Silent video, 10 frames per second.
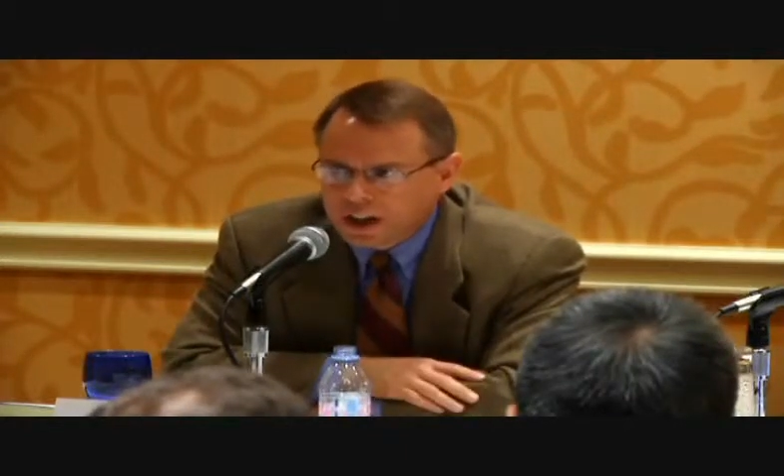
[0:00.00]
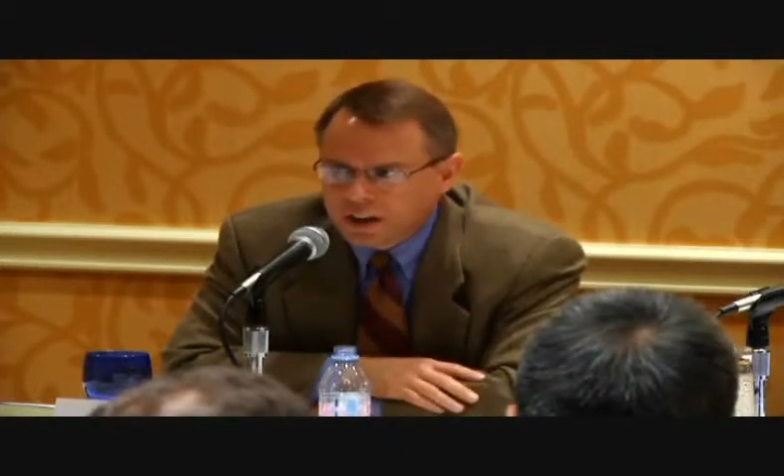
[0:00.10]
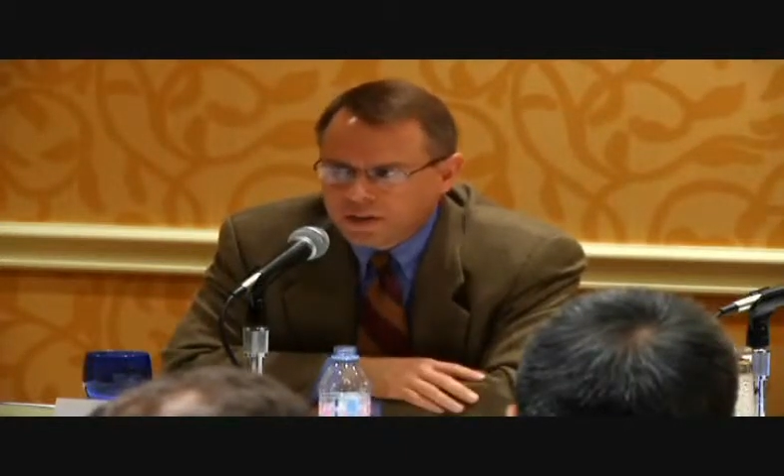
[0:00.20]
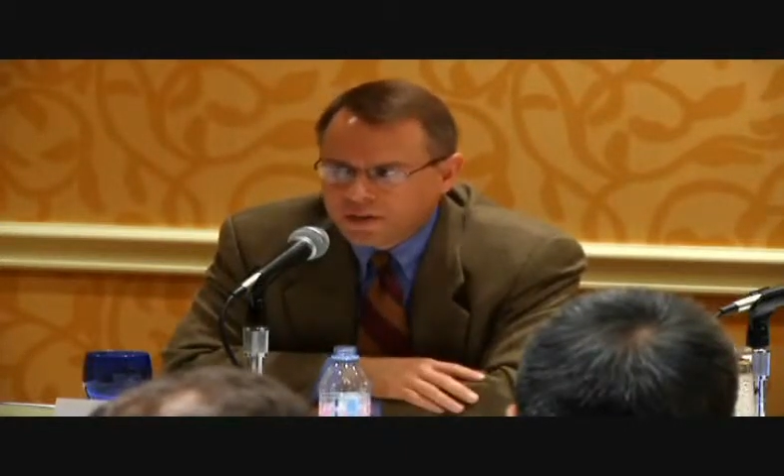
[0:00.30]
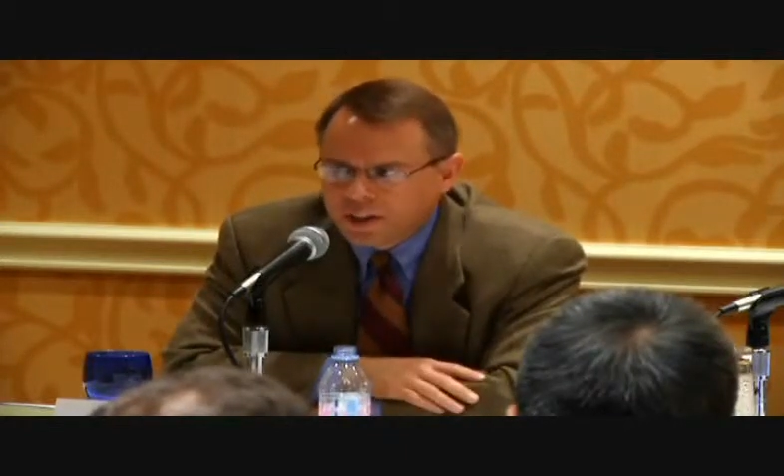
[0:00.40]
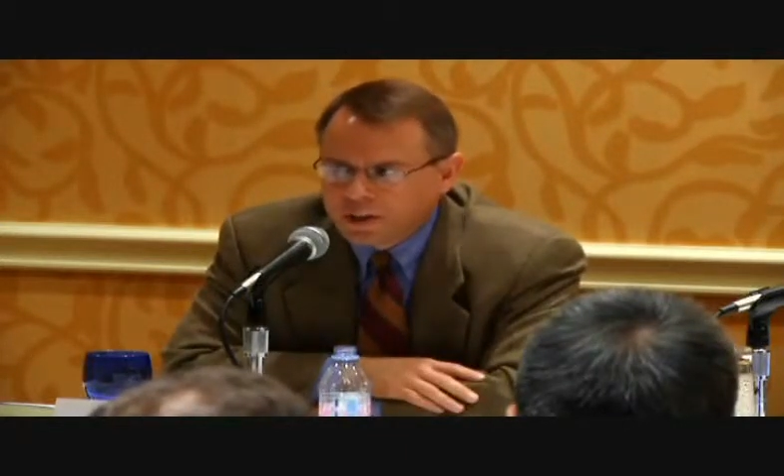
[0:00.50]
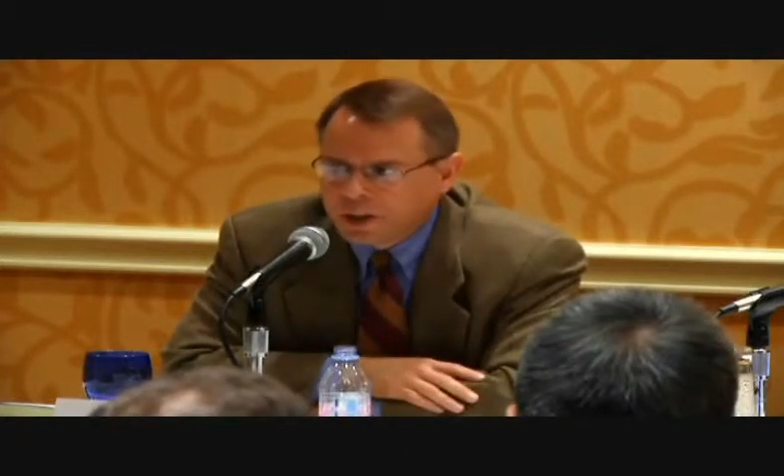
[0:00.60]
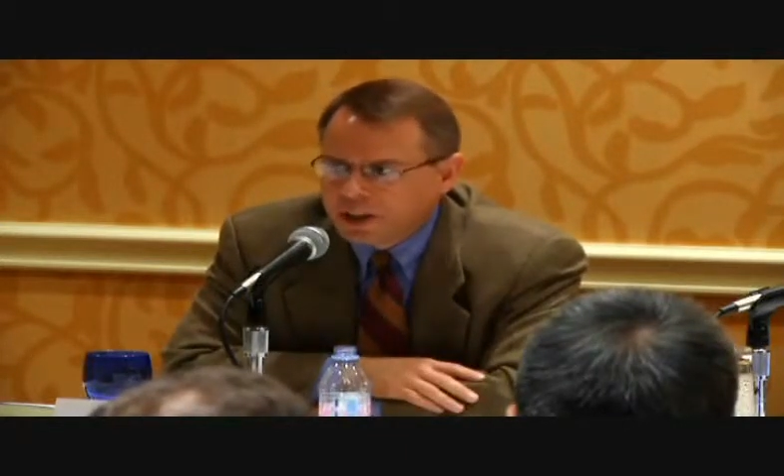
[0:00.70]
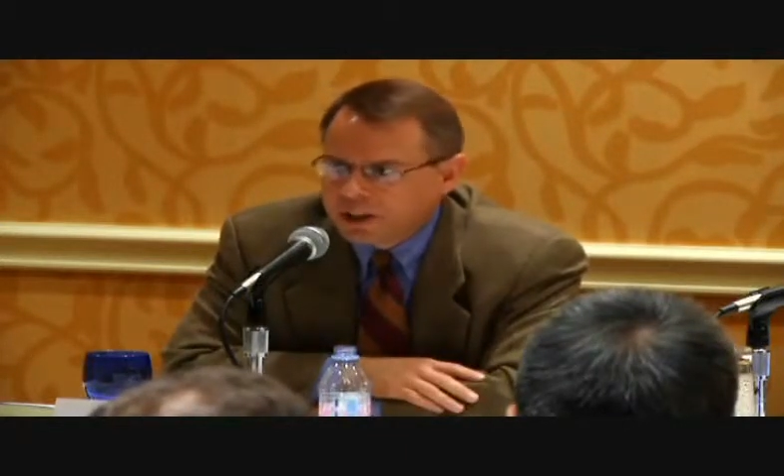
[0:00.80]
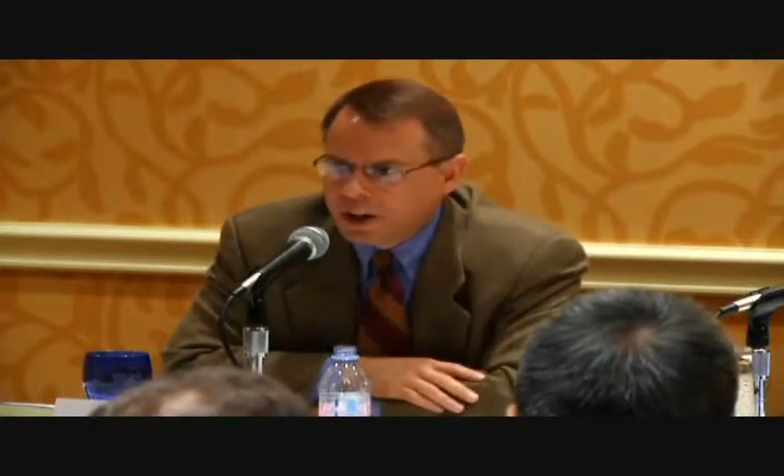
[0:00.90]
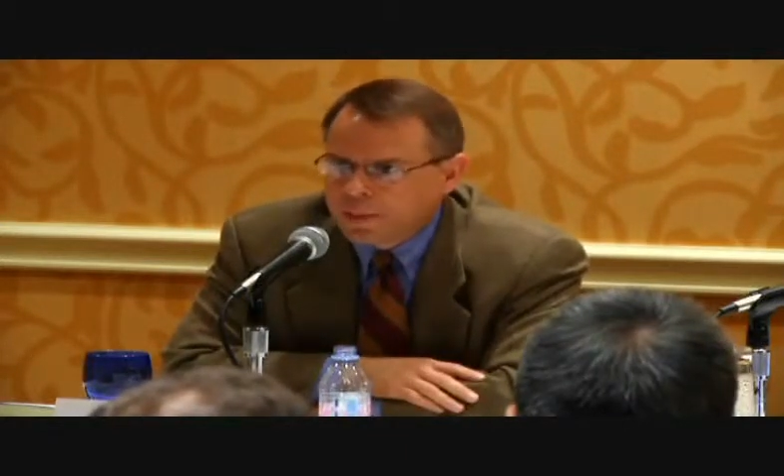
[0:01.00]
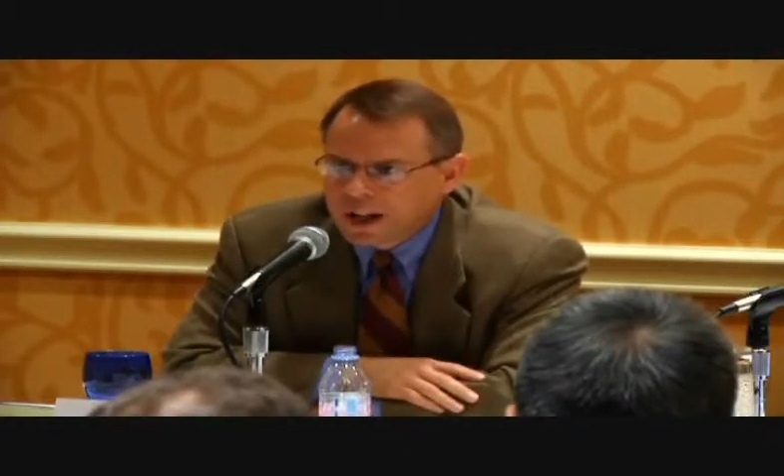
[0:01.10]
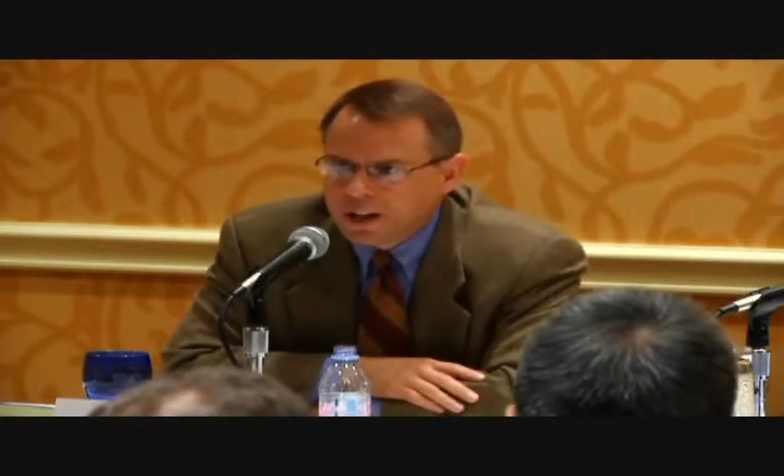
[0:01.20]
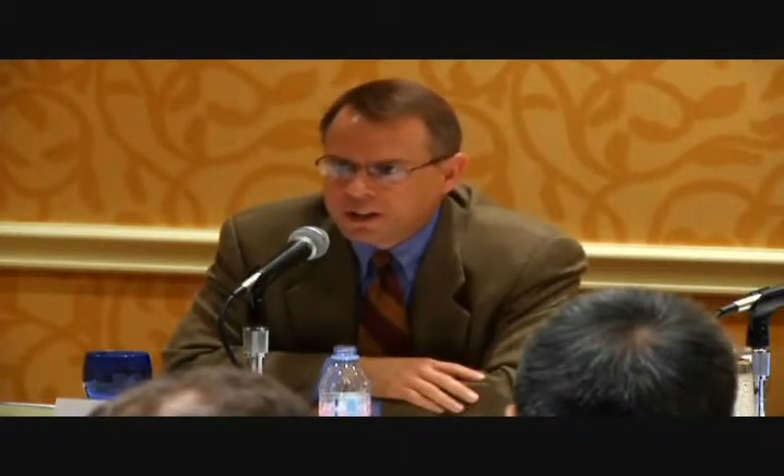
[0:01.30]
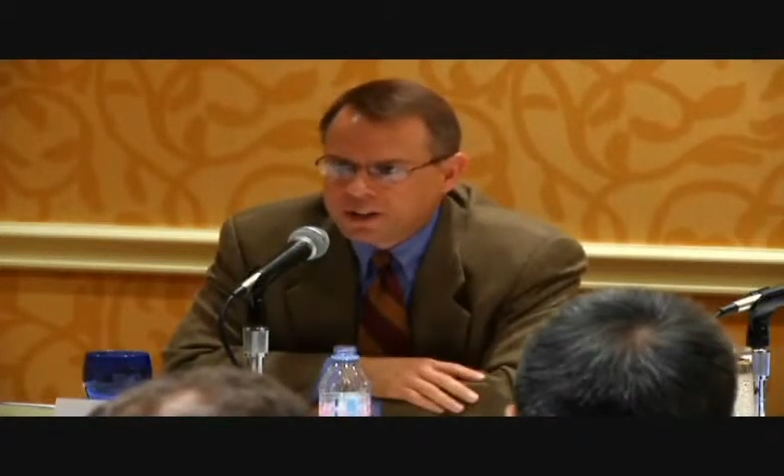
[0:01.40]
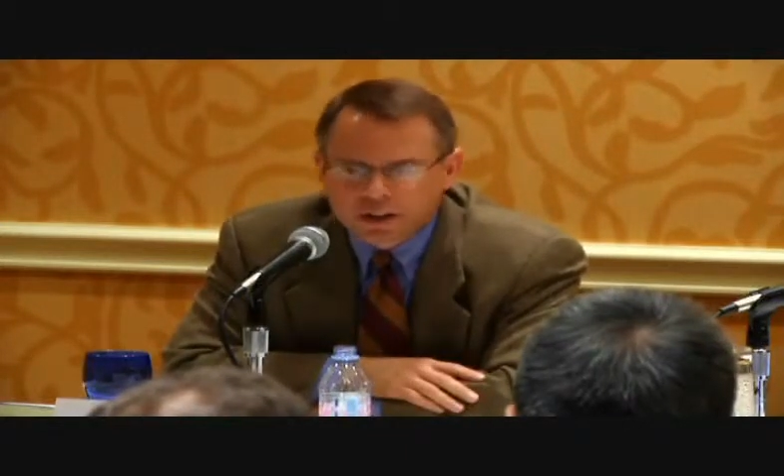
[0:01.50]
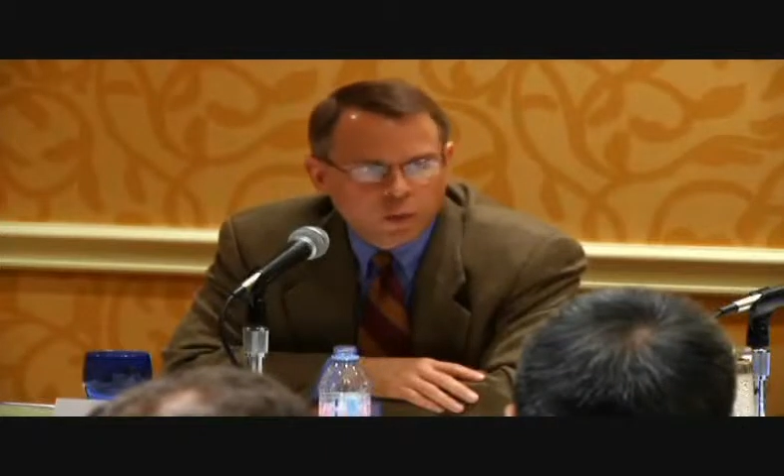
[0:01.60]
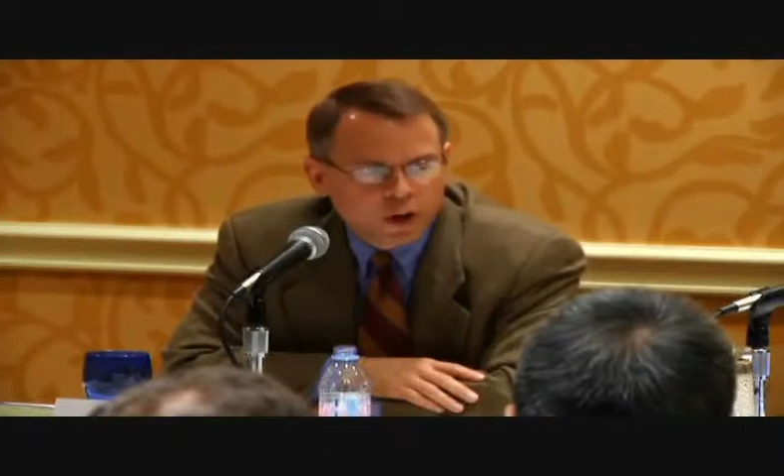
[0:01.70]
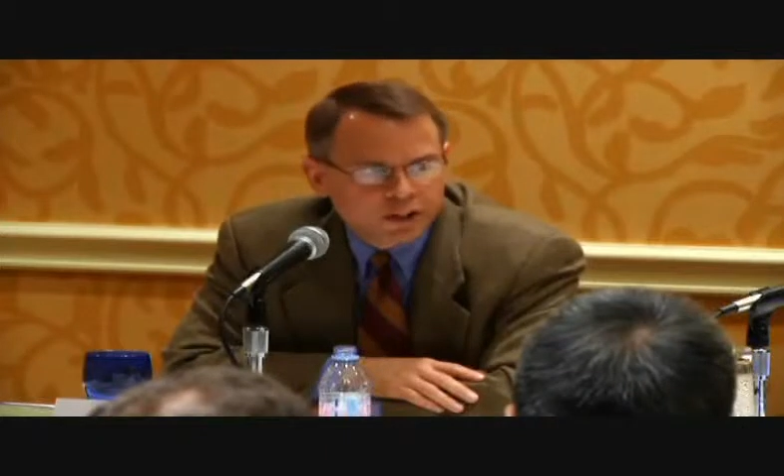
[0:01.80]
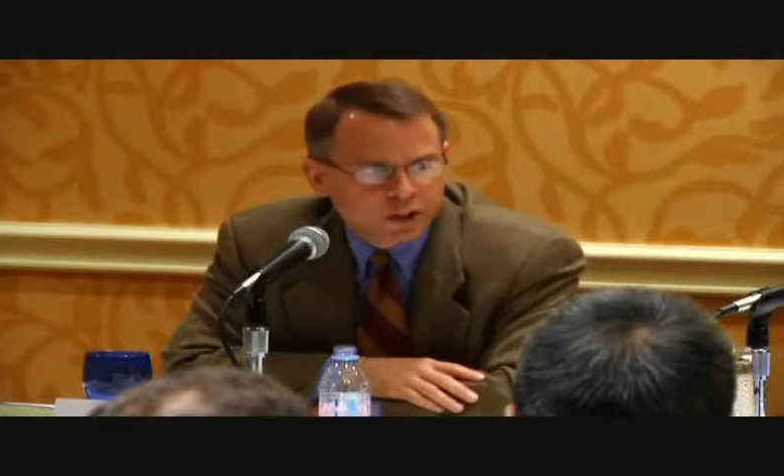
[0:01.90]
of the military balance in the
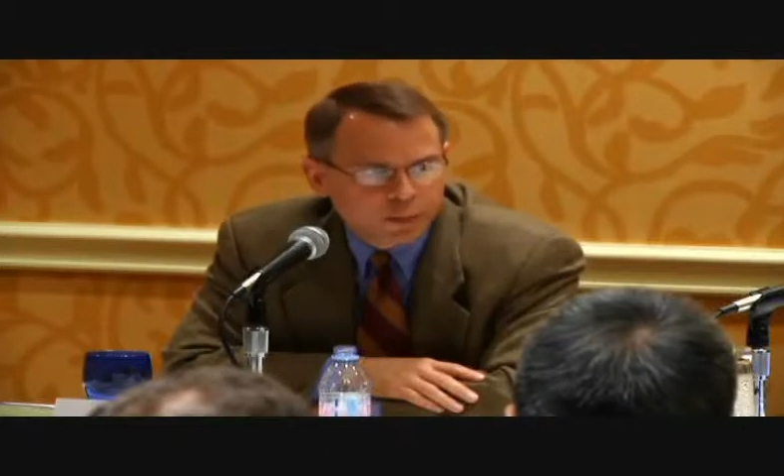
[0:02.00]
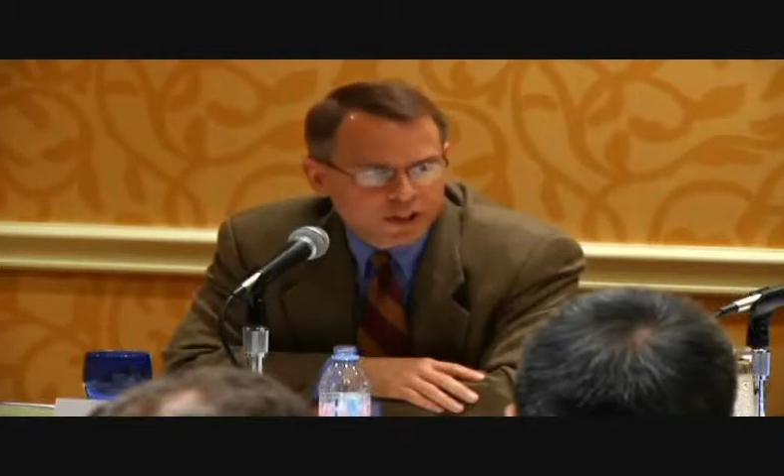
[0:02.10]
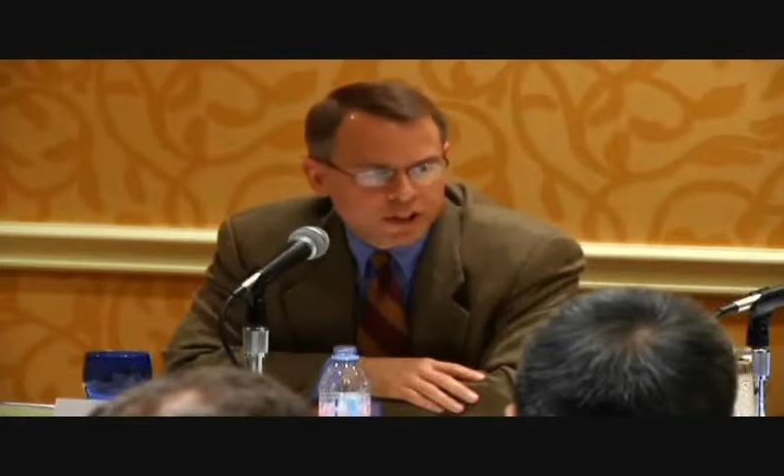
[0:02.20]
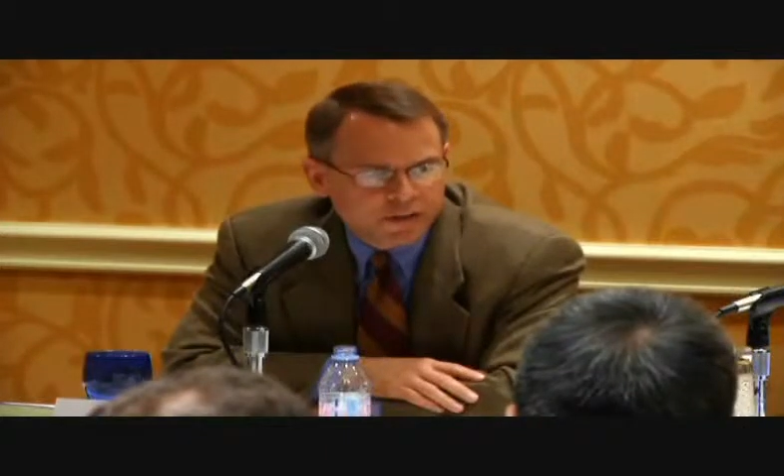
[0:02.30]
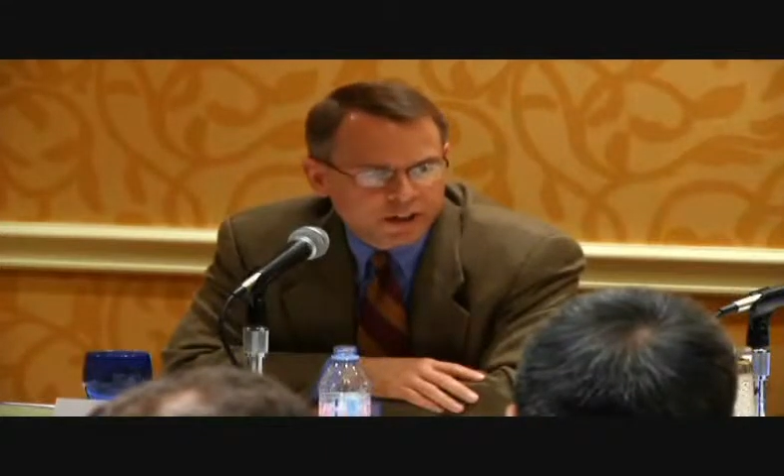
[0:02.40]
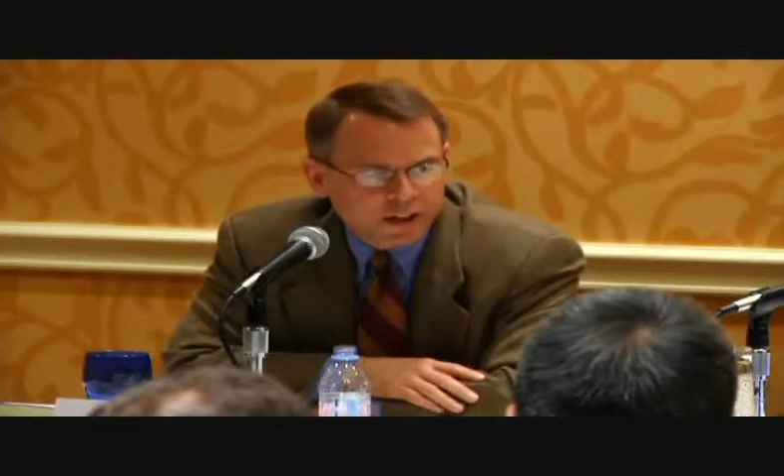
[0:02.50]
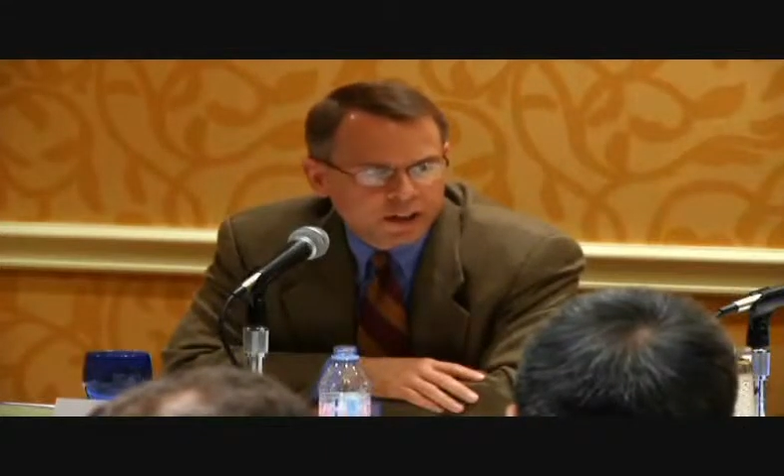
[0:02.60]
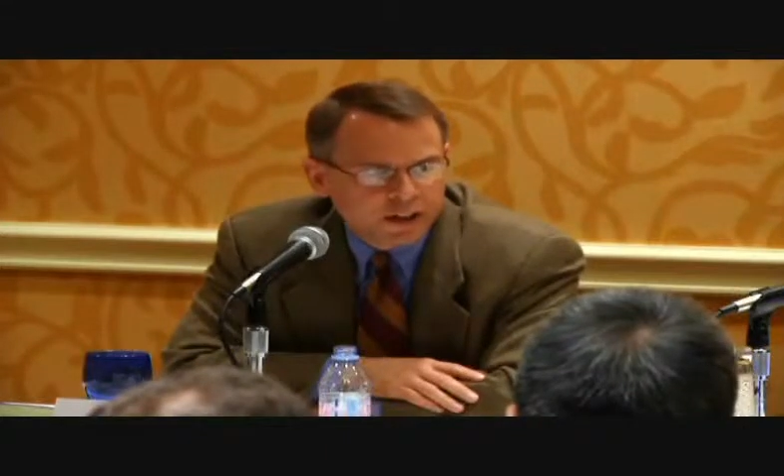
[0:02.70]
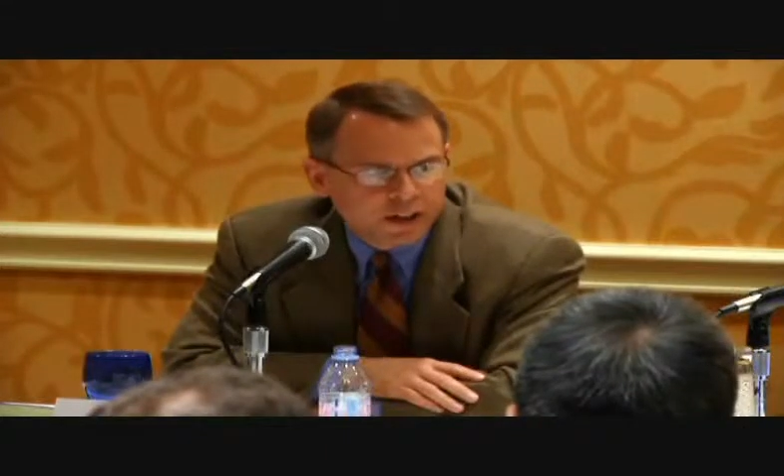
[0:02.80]
Western Pacific.